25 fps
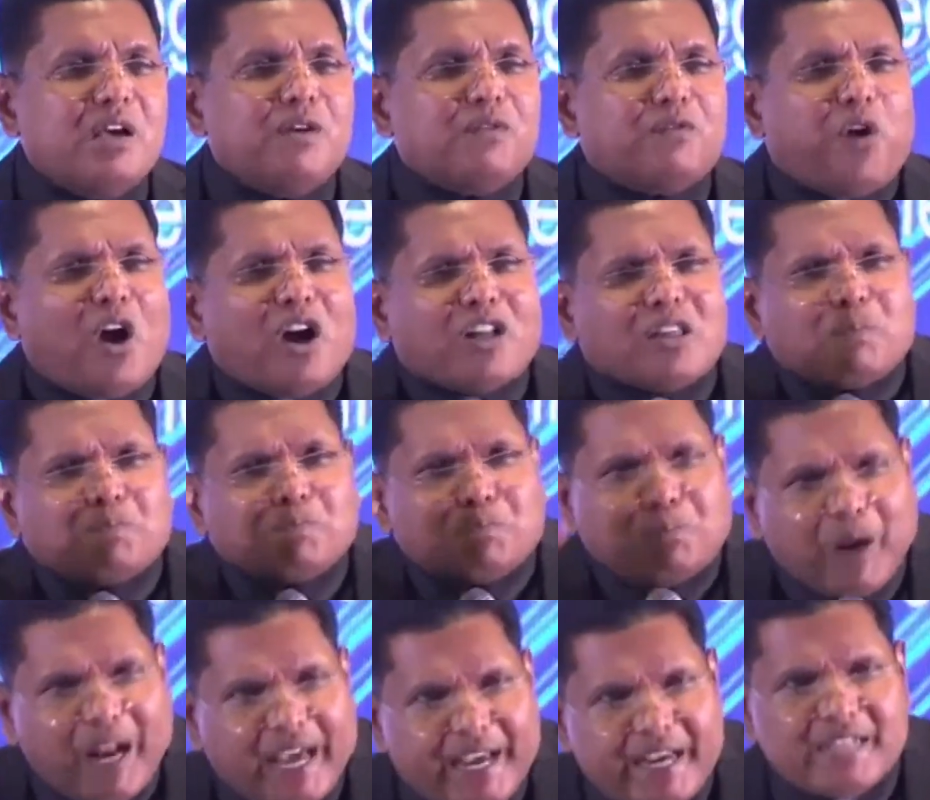for the
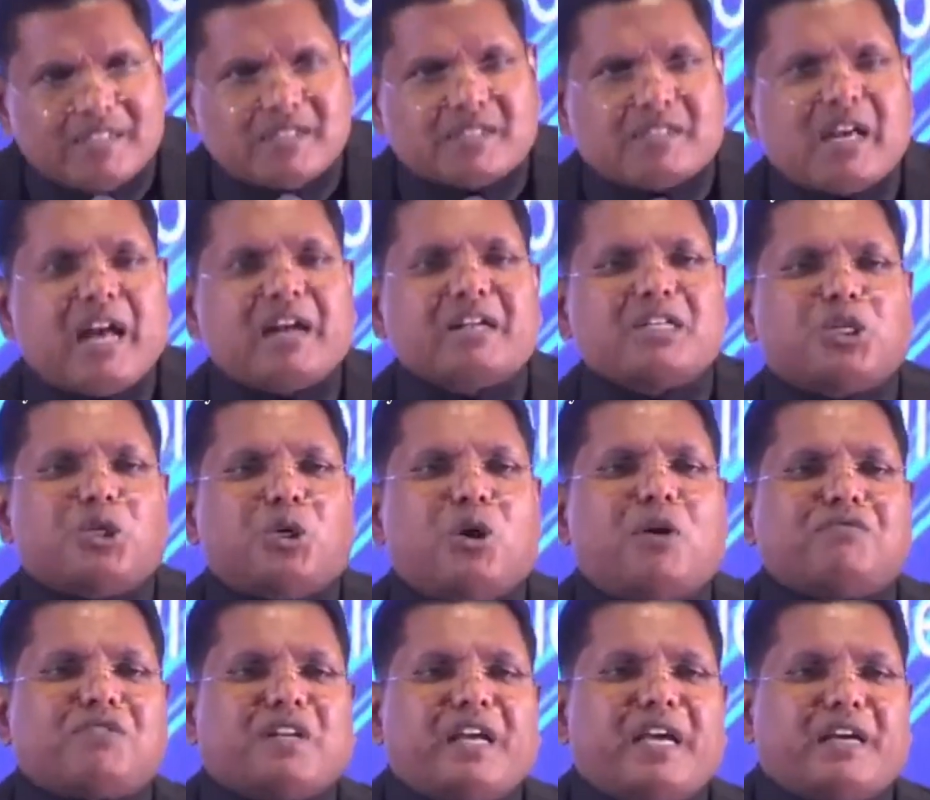place that you
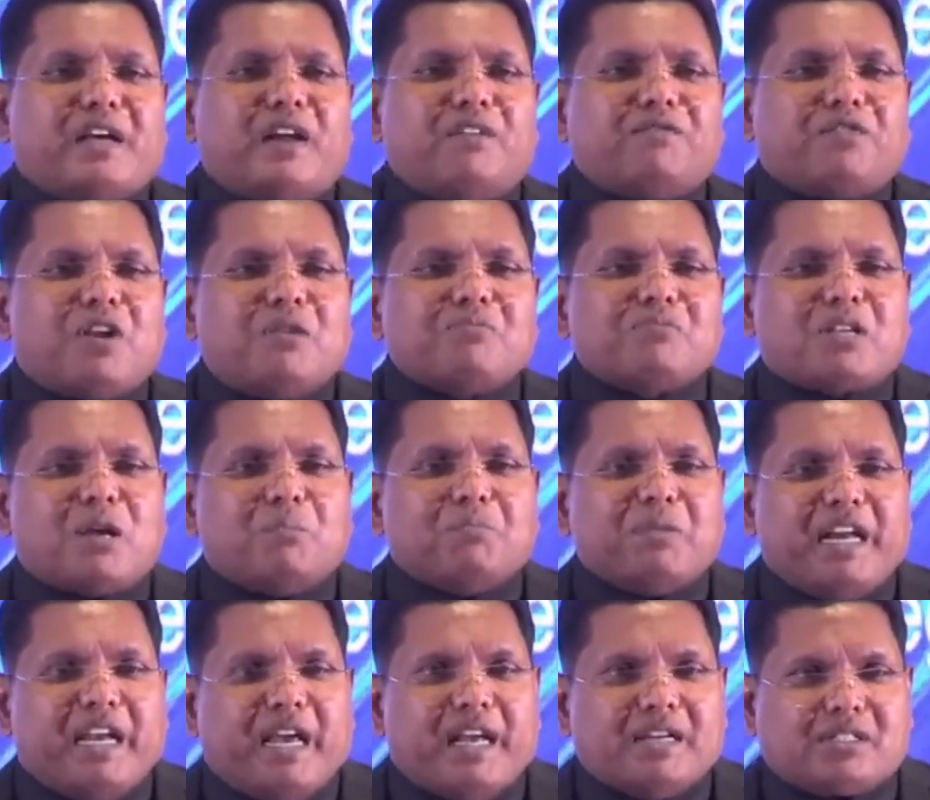have taken from
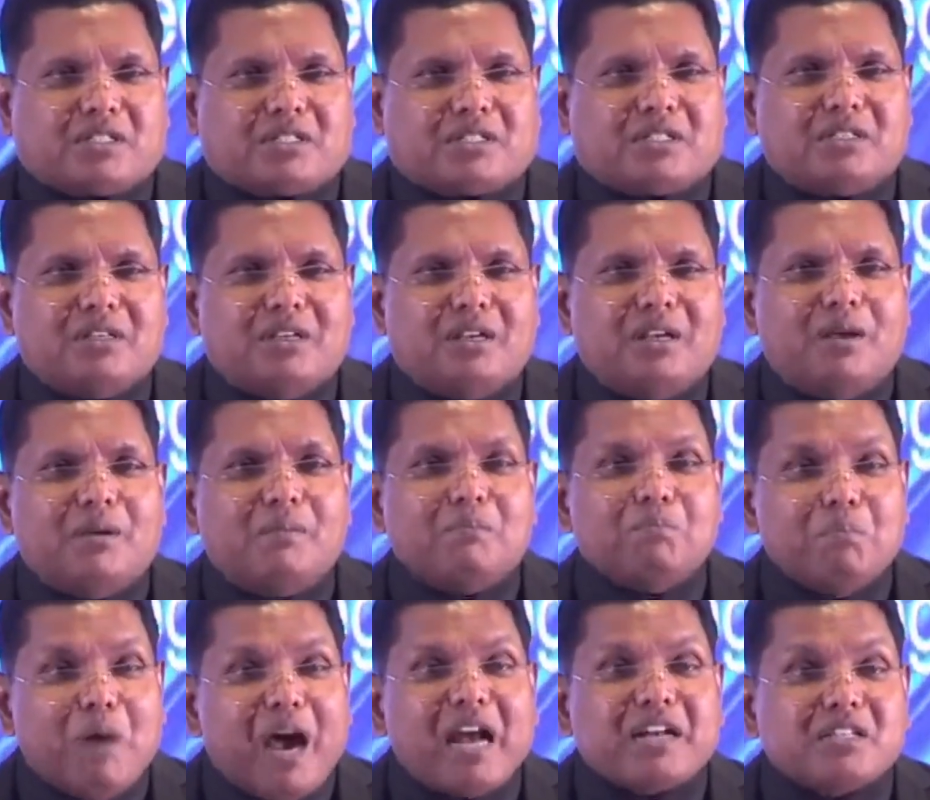somebody else.
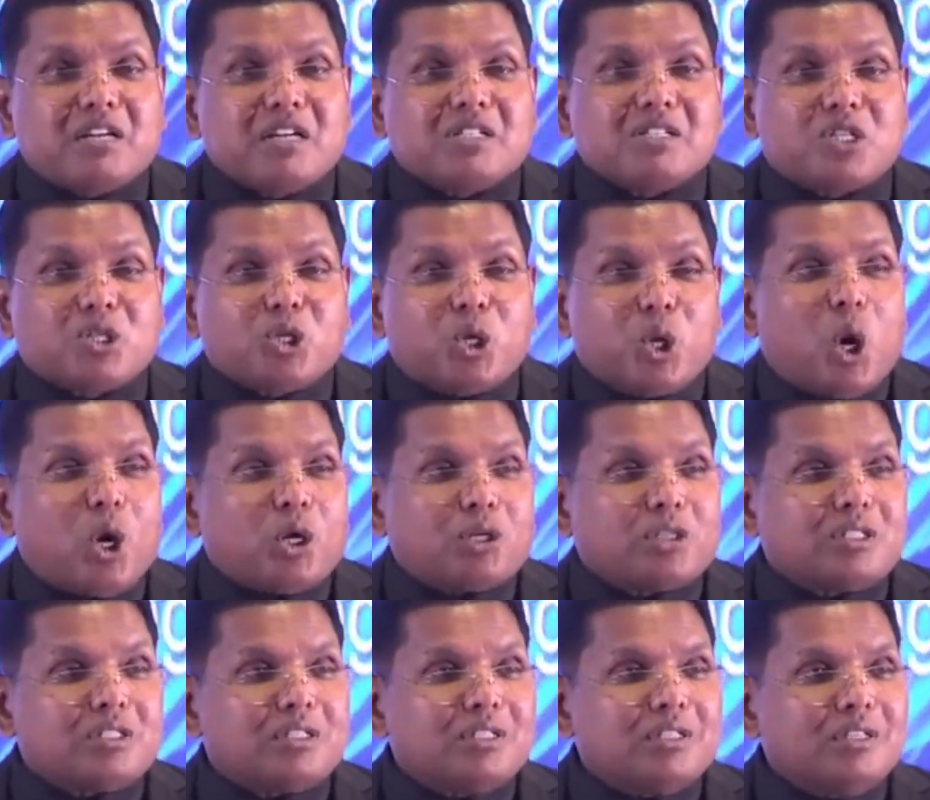Matters a
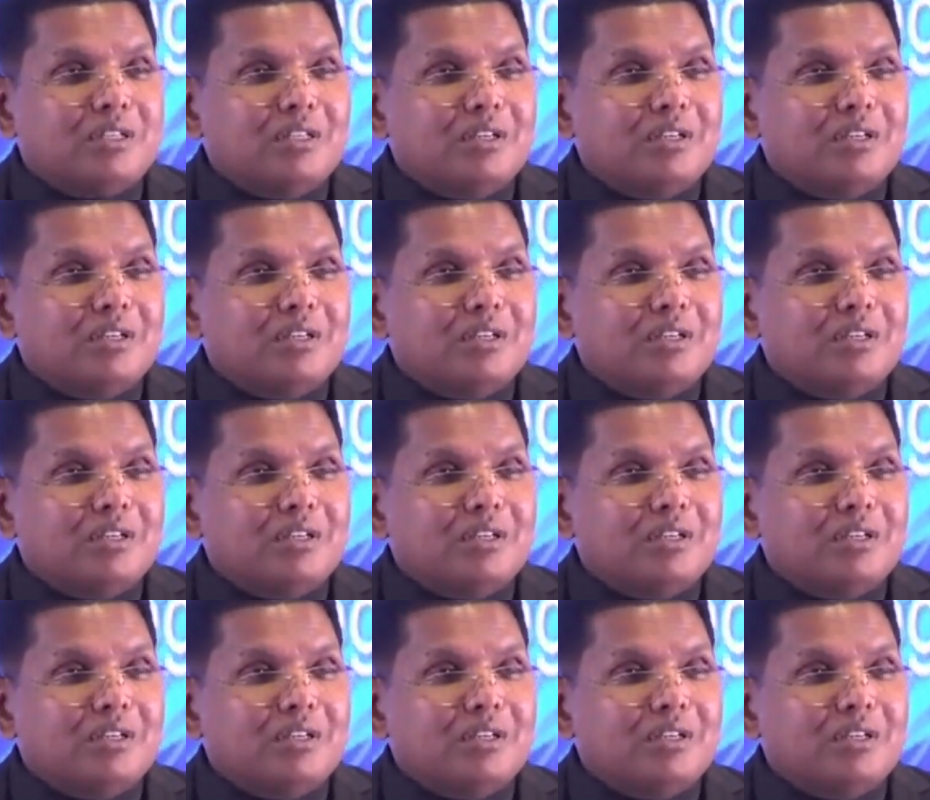lot.